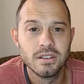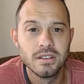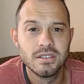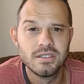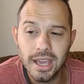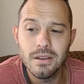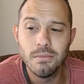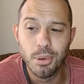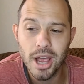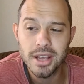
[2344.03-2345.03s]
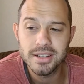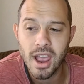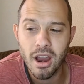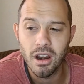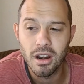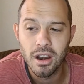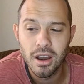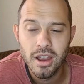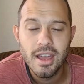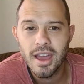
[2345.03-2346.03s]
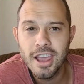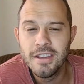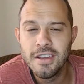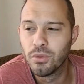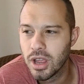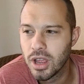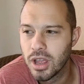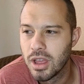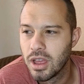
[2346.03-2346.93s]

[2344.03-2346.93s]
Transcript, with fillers: Second best hair, Avery.